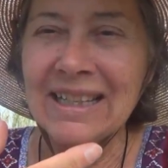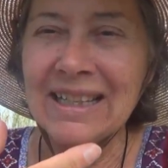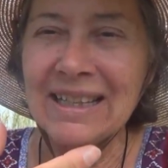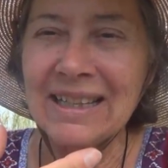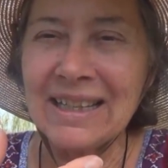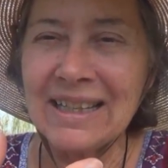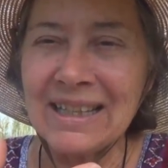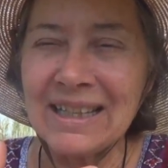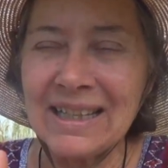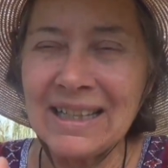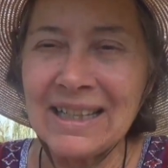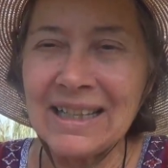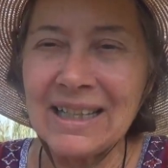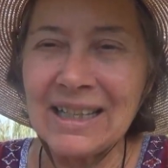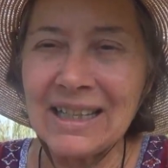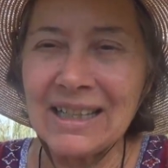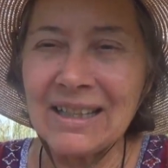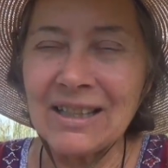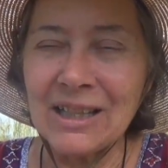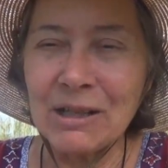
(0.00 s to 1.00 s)

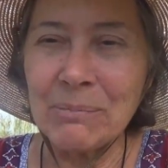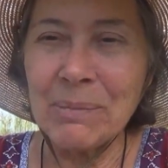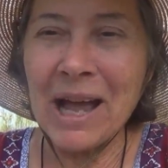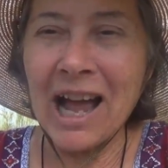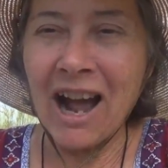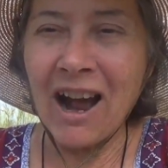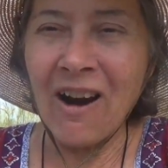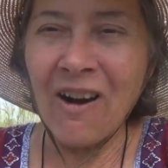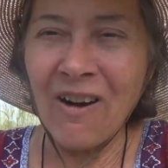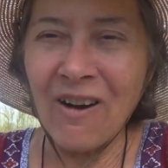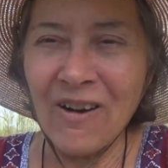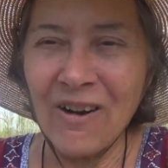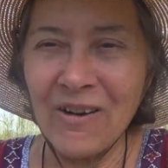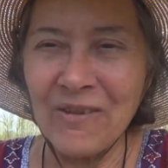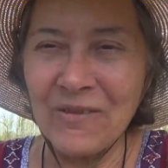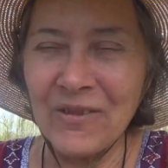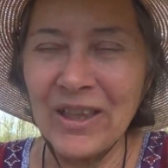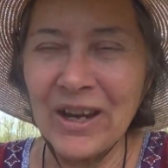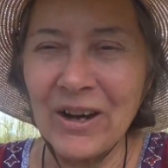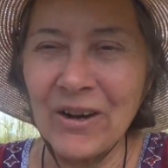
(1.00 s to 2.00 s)
the the power
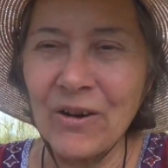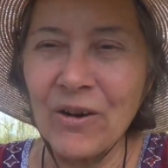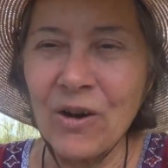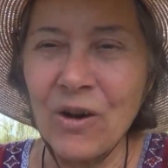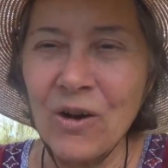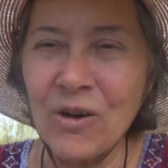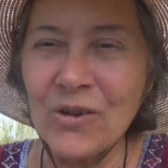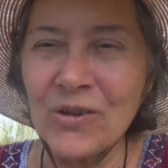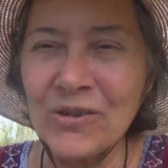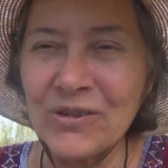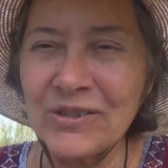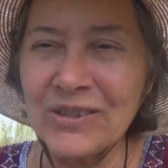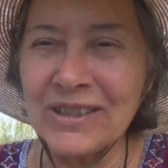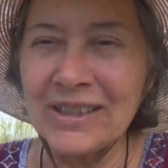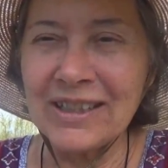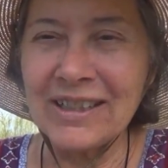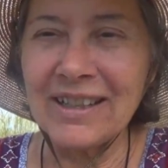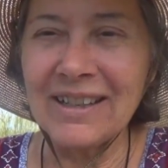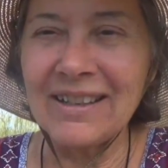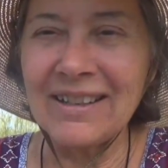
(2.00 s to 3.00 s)
of their
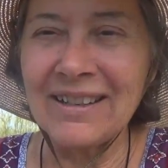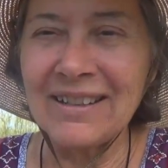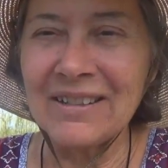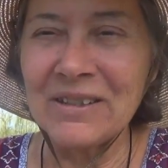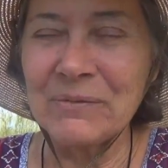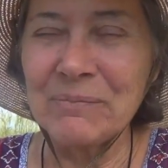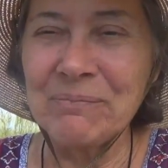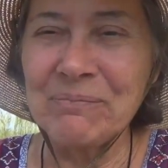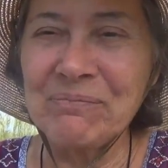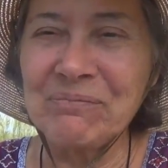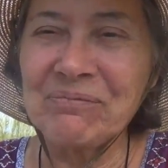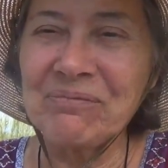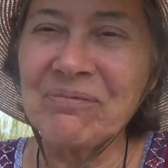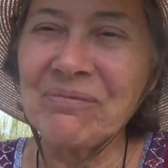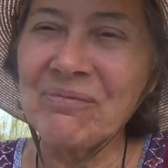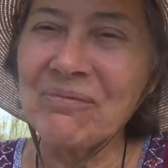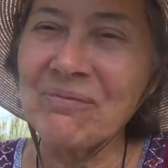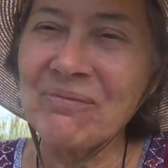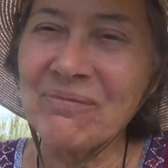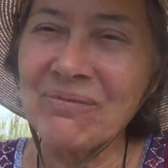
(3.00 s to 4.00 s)
own um,
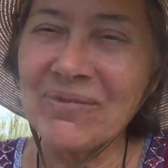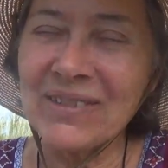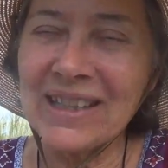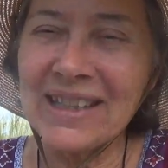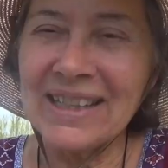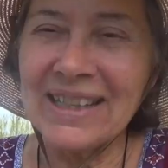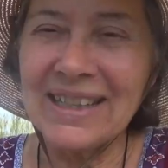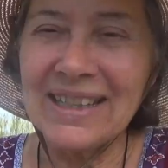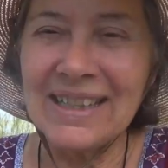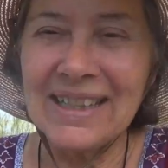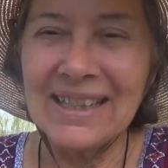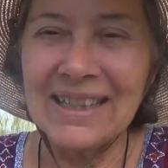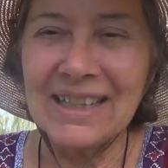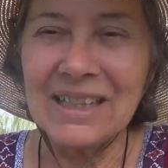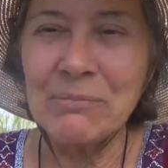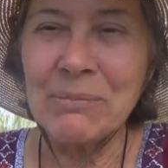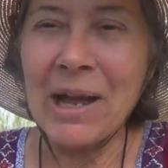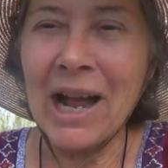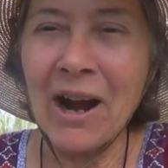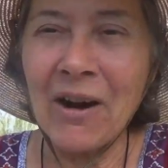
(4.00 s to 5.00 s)

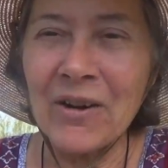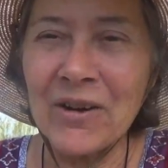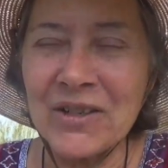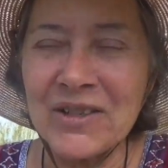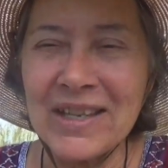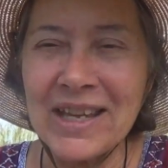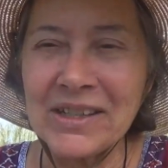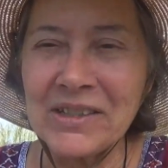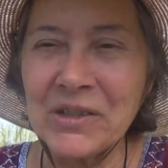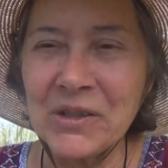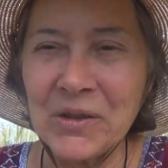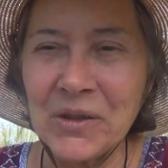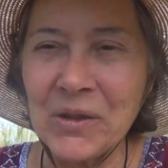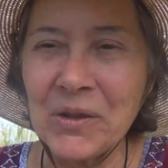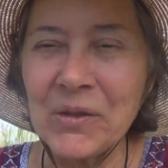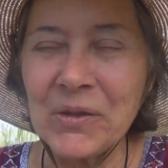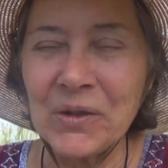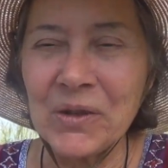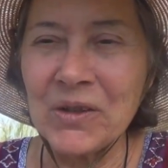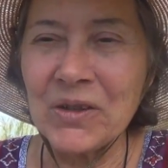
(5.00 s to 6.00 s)
power center, the
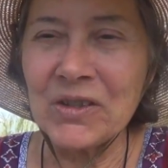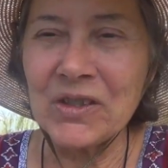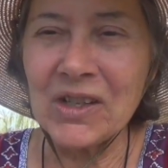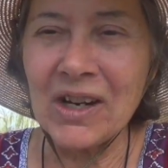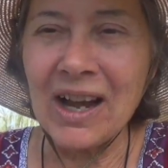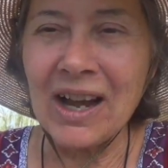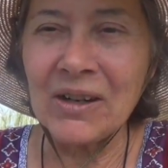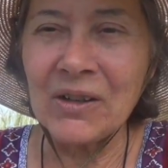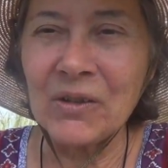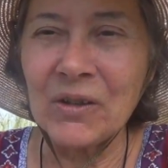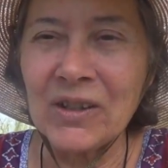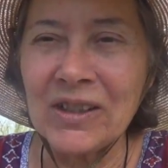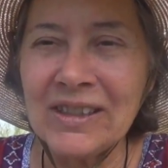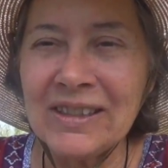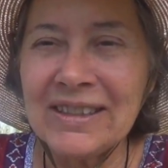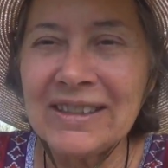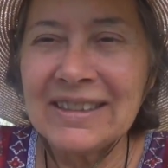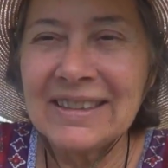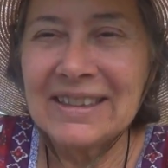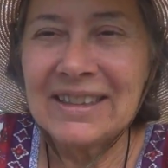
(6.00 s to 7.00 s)
third chakra
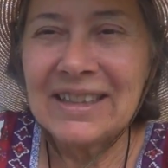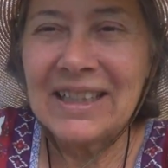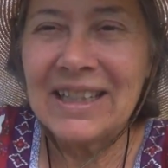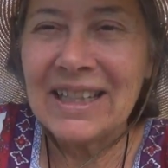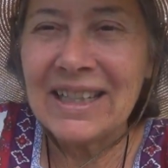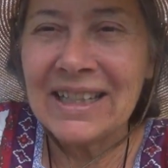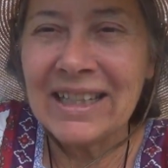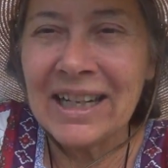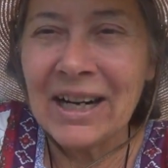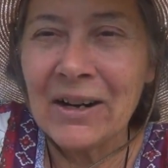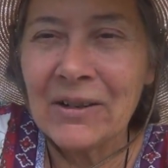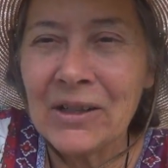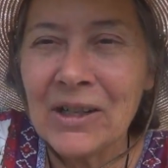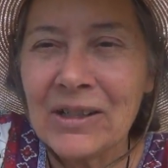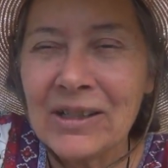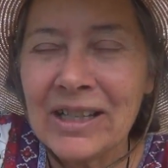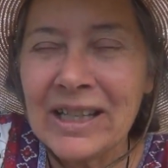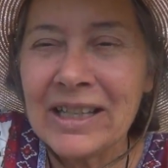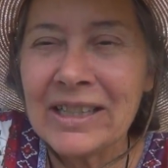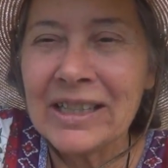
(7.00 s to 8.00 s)
in our
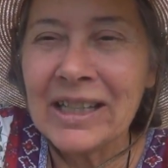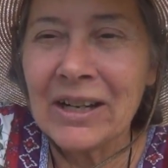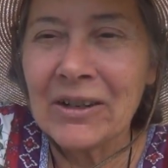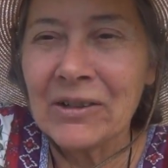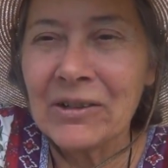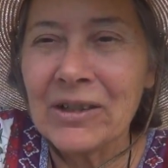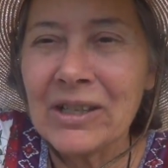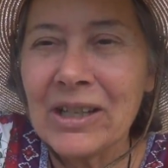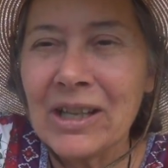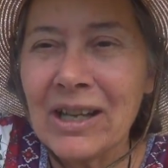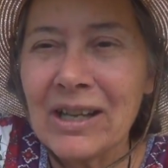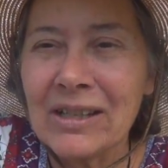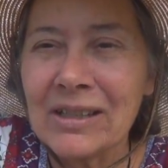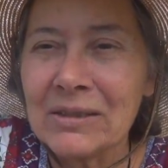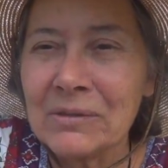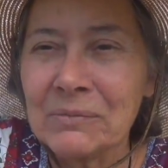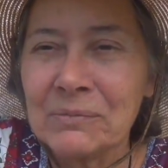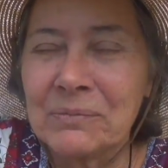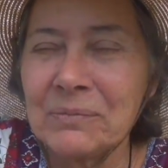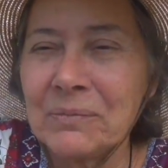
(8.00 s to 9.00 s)
in our
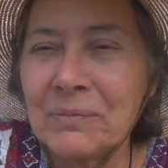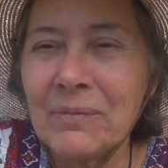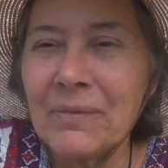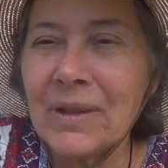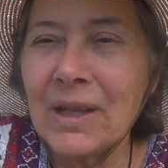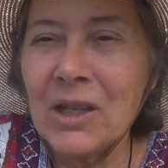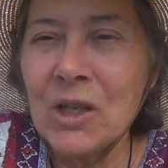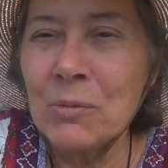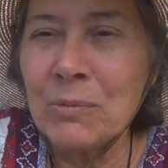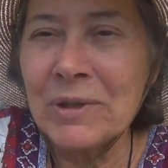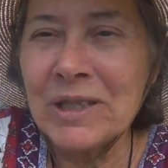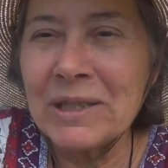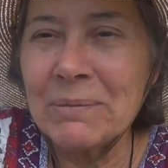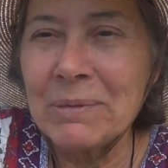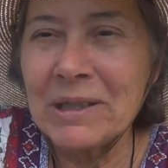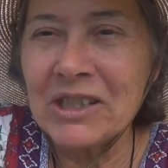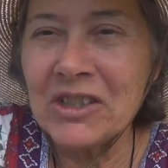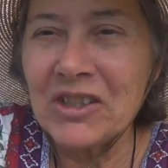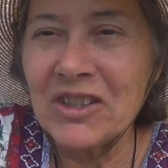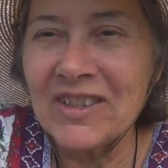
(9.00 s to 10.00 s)
um, human
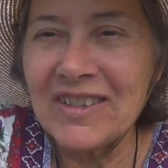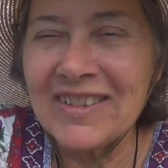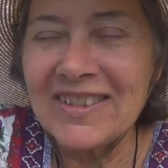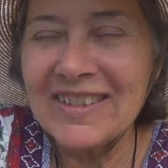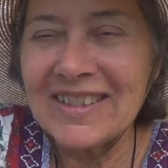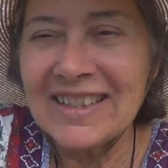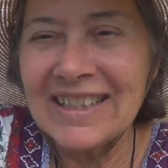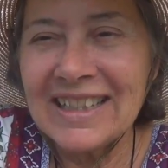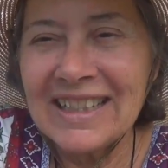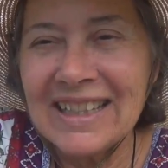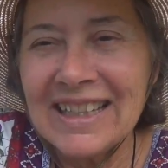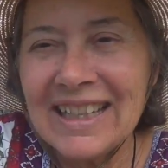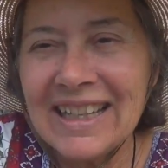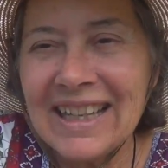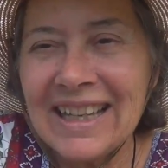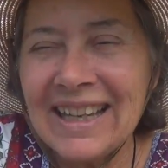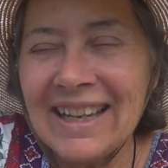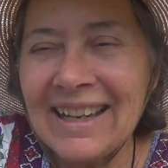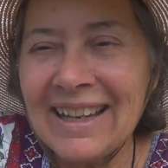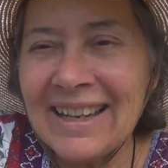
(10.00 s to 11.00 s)
species,
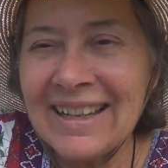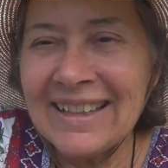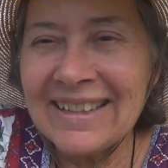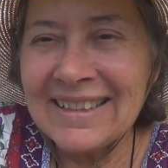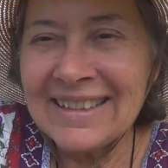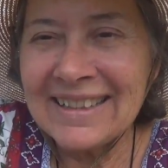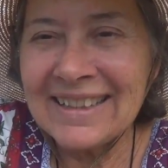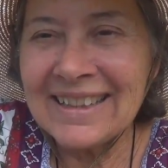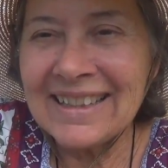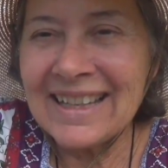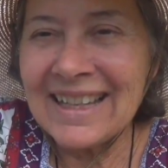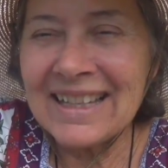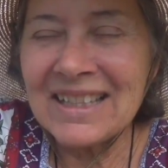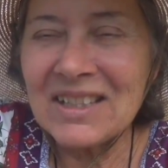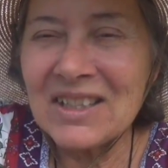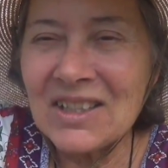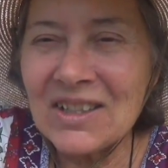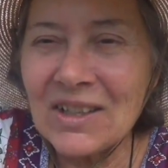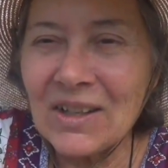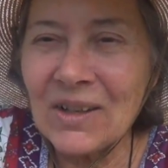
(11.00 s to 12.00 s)
and
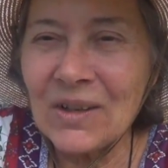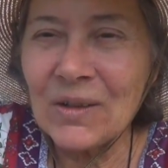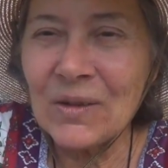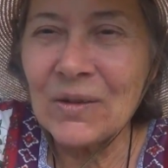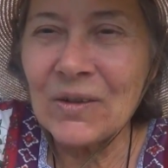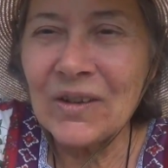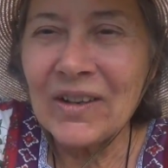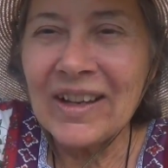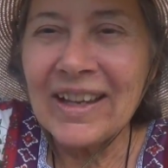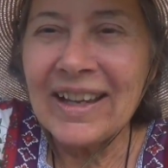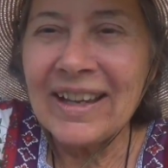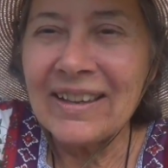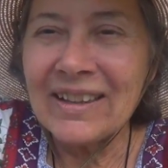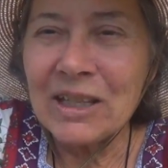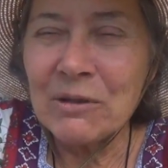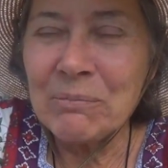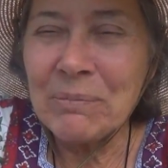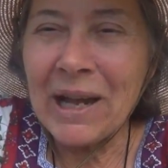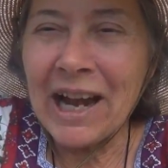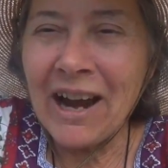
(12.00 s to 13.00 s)
and so
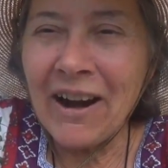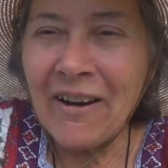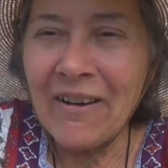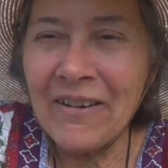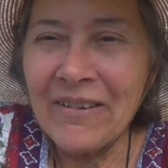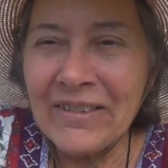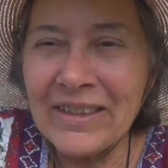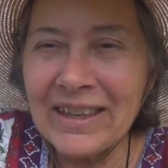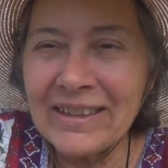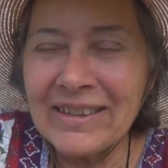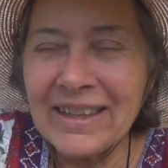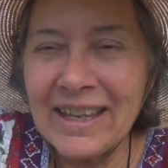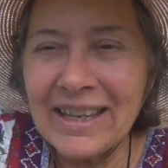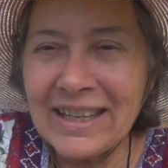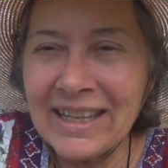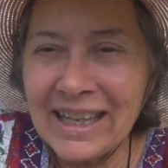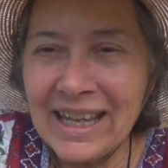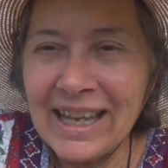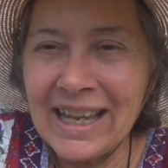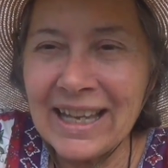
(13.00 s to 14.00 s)
the power that they
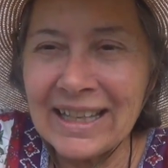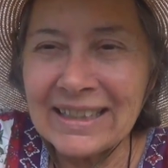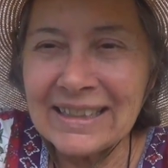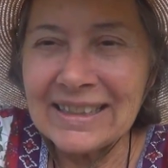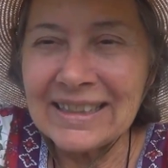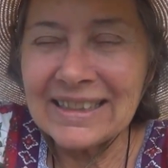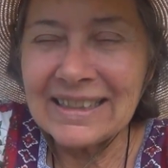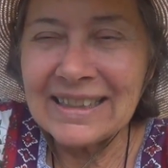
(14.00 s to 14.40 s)
get